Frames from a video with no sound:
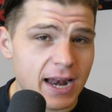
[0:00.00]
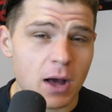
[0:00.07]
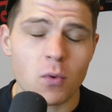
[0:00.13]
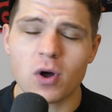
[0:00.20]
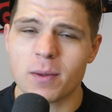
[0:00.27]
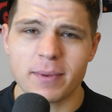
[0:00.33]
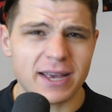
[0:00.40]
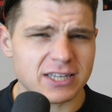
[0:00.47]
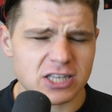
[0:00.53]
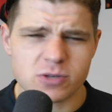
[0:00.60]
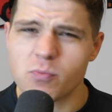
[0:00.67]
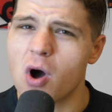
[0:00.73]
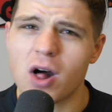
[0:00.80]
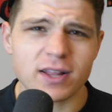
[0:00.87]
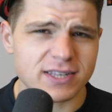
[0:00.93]
And I want to be as
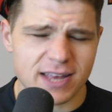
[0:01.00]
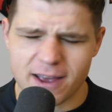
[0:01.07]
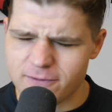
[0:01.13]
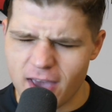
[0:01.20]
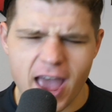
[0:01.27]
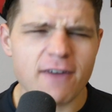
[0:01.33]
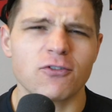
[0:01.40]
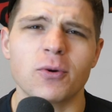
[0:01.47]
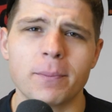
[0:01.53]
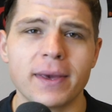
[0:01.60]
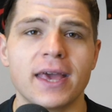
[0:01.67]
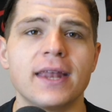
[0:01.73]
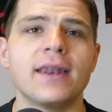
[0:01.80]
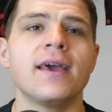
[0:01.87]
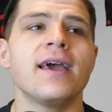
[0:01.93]
small as I've ever
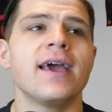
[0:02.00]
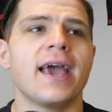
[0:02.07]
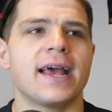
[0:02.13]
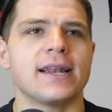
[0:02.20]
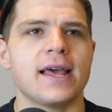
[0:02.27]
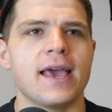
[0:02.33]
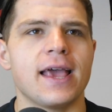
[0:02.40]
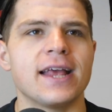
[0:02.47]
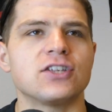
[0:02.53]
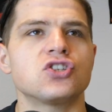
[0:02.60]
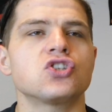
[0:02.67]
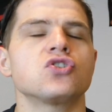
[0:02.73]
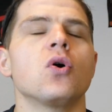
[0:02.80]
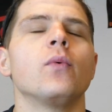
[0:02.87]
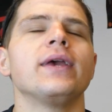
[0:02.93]
been. And it's
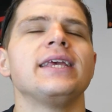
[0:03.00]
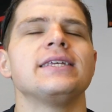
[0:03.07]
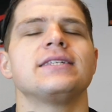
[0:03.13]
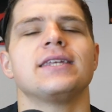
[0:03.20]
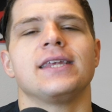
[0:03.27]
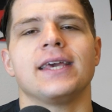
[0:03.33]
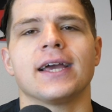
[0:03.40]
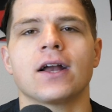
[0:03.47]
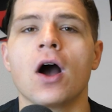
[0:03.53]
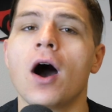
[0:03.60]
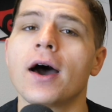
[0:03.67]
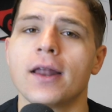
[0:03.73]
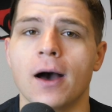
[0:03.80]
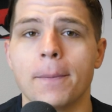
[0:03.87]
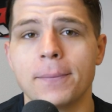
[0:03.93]
so easy to get
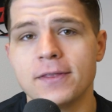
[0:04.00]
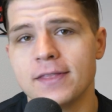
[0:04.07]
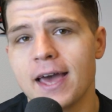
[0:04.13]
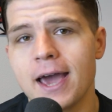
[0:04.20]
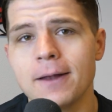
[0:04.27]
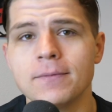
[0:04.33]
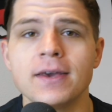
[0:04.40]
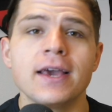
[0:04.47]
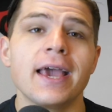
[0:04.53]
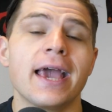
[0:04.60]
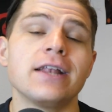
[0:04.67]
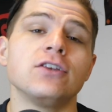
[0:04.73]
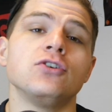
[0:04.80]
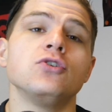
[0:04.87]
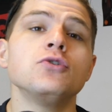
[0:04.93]
caught up in that.
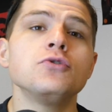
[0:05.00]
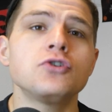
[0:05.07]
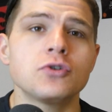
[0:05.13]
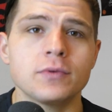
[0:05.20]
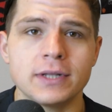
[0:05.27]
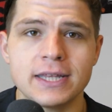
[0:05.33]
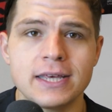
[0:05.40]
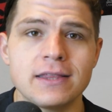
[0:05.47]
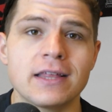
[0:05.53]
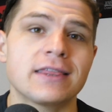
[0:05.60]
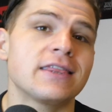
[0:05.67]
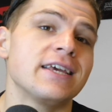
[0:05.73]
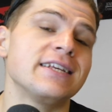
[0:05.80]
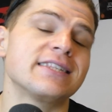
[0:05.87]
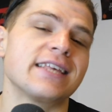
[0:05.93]
And usually the
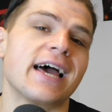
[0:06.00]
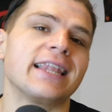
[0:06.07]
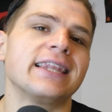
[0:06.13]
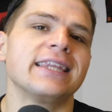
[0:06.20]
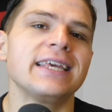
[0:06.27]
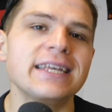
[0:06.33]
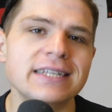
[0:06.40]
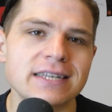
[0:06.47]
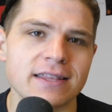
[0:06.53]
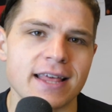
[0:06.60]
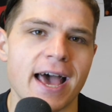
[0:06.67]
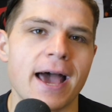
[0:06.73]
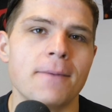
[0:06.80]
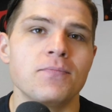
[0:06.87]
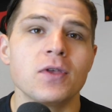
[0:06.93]
things that lead to
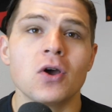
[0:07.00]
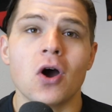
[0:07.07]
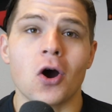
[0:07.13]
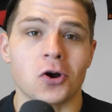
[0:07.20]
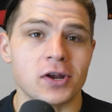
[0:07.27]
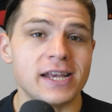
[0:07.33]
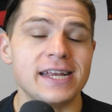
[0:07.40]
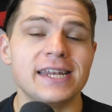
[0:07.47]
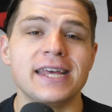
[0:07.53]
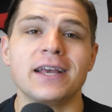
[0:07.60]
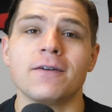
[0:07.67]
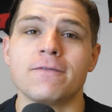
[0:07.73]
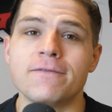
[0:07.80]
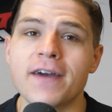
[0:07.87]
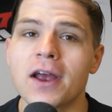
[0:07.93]
that are
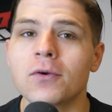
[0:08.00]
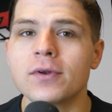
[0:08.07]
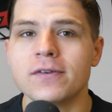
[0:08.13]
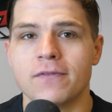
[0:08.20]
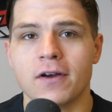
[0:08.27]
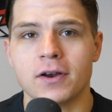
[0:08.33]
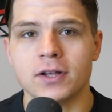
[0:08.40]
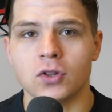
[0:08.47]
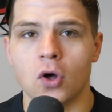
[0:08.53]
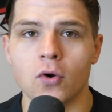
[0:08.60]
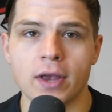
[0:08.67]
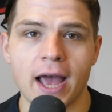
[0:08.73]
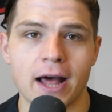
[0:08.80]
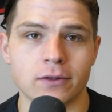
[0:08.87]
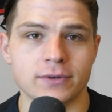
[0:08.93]
eating very, very
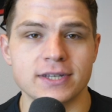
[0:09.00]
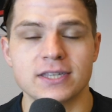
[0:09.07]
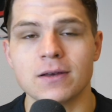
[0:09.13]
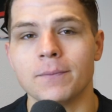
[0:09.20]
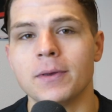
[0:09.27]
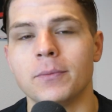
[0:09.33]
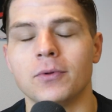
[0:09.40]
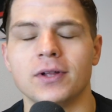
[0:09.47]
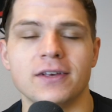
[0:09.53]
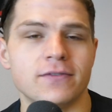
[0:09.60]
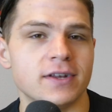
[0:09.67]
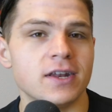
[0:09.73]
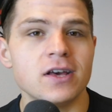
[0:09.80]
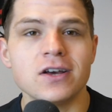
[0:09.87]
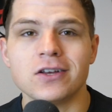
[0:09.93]
low calorie. Some people
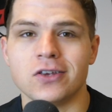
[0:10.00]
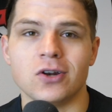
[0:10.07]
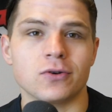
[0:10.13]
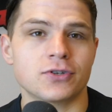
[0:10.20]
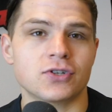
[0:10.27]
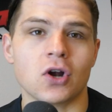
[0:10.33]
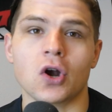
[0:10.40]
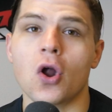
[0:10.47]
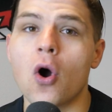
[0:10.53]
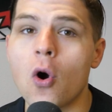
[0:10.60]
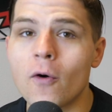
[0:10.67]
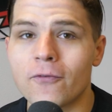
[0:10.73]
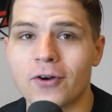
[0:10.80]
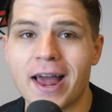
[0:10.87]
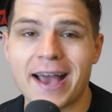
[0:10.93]
even, you know, start
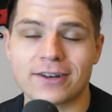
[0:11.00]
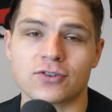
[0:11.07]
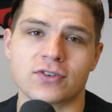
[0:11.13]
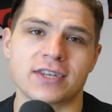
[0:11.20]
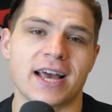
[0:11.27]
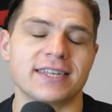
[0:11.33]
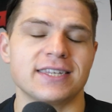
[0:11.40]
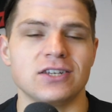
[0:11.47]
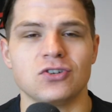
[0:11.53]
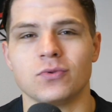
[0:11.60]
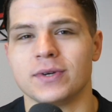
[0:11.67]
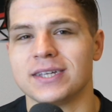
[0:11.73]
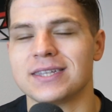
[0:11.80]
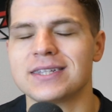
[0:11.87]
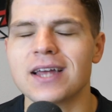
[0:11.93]
over-exercising,
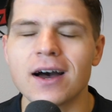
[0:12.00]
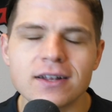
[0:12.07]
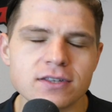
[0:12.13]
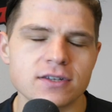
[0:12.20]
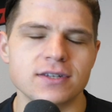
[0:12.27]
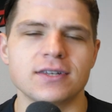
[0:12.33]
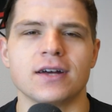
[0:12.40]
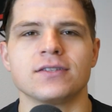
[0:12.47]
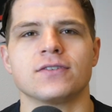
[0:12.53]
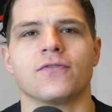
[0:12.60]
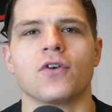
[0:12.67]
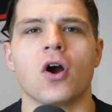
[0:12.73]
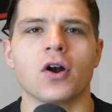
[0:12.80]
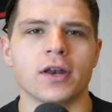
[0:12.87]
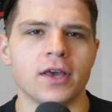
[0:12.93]
doing tons and tons
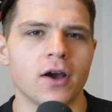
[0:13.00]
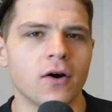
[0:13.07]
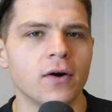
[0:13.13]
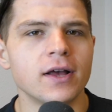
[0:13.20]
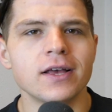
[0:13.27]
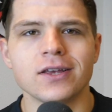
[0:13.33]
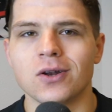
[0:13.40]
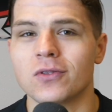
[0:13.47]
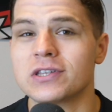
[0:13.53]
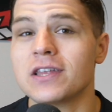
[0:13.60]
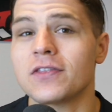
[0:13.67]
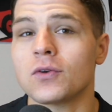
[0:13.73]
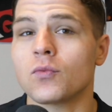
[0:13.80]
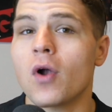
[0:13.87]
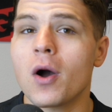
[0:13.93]
of cardio. You know, there's
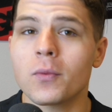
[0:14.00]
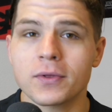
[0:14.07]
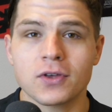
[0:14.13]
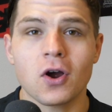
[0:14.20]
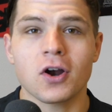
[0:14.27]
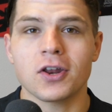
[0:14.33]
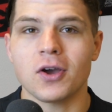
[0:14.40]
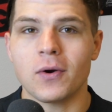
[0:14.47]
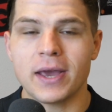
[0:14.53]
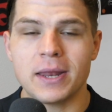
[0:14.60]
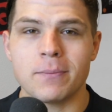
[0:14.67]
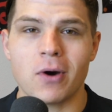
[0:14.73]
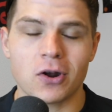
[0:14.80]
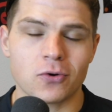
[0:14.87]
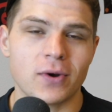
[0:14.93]
nothing wrong with cardio
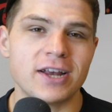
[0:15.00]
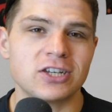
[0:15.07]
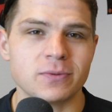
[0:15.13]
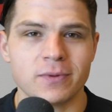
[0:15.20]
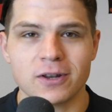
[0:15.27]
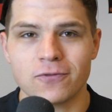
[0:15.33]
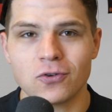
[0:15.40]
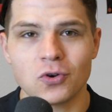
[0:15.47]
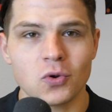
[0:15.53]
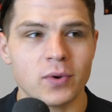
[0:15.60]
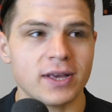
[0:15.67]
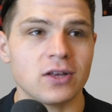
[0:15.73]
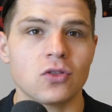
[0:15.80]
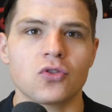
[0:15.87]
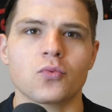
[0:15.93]
in moderation, but if you're
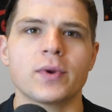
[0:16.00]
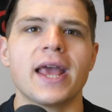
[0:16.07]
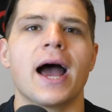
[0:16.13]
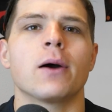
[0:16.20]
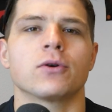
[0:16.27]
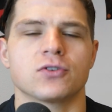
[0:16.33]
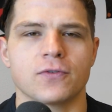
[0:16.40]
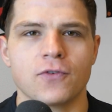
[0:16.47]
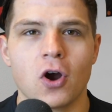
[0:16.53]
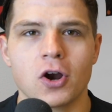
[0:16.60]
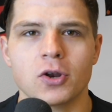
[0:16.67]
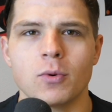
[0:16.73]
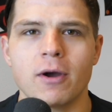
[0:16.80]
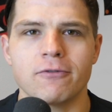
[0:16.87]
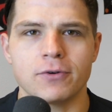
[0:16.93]
doing 3 hours of
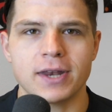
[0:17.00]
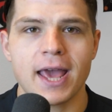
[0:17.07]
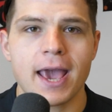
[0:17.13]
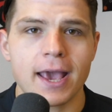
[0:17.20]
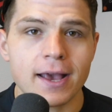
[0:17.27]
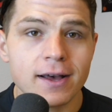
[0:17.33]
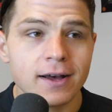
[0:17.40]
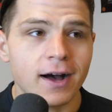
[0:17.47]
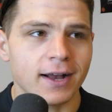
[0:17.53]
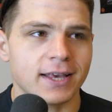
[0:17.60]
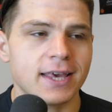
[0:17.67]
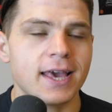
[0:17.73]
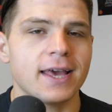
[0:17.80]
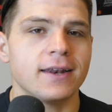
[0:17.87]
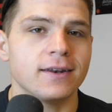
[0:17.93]
cardio every day,
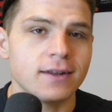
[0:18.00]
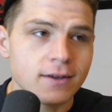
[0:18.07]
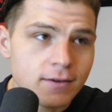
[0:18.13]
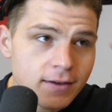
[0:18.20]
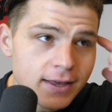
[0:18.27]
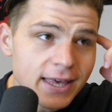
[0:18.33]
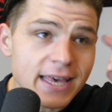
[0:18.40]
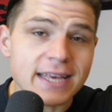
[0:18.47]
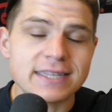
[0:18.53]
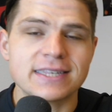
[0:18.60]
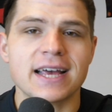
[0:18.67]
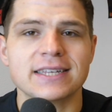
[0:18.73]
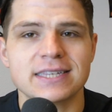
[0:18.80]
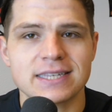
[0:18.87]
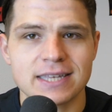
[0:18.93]
again, is
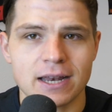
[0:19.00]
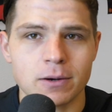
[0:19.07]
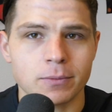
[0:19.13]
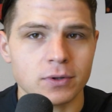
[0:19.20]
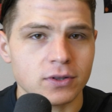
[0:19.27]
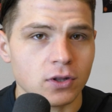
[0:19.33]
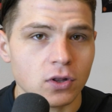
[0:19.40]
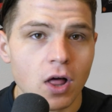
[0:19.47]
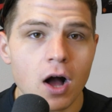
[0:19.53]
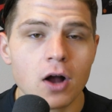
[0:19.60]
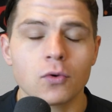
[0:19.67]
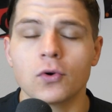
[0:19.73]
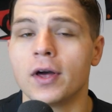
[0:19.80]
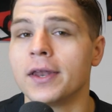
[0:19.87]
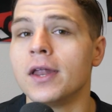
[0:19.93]
that sustainable in the
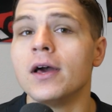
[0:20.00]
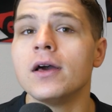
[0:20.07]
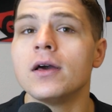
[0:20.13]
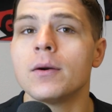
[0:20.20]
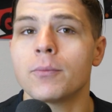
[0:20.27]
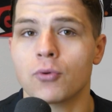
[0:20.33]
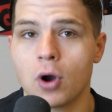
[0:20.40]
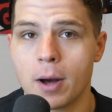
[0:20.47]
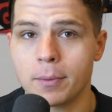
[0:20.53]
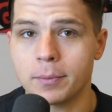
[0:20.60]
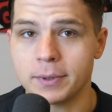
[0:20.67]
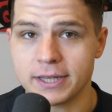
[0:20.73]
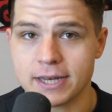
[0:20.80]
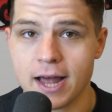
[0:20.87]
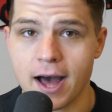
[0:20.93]
long run?
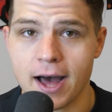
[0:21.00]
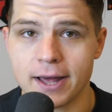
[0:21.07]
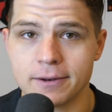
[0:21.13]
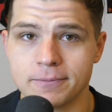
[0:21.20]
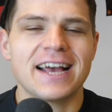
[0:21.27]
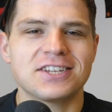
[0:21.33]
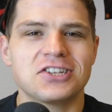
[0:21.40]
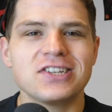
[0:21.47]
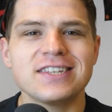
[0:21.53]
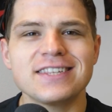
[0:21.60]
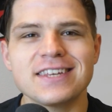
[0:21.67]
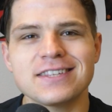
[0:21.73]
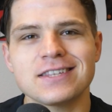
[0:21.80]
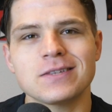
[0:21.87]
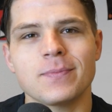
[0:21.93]
Probably not. As
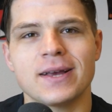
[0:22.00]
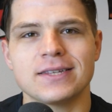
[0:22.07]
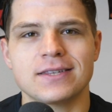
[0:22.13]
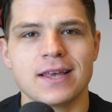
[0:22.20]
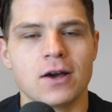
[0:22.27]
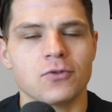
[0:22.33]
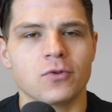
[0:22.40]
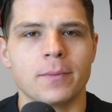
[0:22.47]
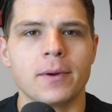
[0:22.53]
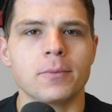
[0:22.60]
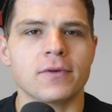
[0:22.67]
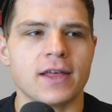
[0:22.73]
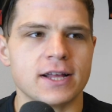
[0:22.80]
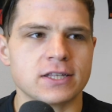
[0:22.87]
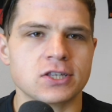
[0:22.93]
cheesy as this might sound,
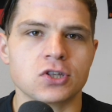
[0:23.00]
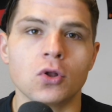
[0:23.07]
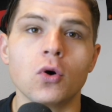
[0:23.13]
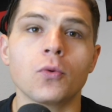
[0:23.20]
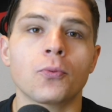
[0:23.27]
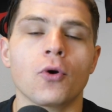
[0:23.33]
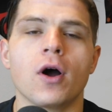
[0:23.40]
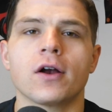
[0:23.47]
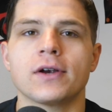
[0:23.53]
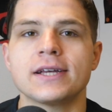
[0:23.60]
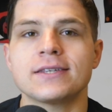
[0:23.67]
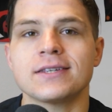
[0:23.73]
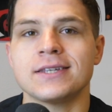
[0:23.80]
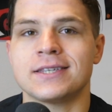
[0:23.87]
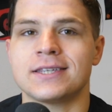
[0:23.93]
remember that slow
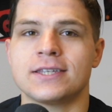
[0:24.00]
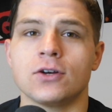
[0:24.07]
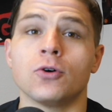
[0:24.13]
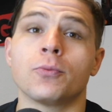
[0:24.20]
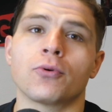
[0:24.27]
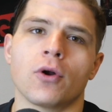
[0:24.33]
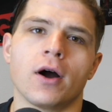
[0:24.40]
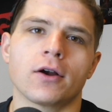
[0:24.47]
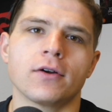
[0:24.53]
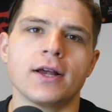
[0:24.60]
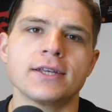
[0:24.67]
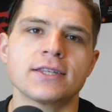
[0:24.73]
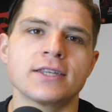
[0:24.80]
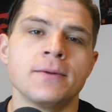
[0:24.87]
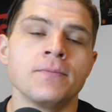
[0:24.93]
progress is still
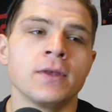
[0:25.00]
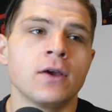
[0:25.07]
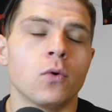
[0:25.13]
progress.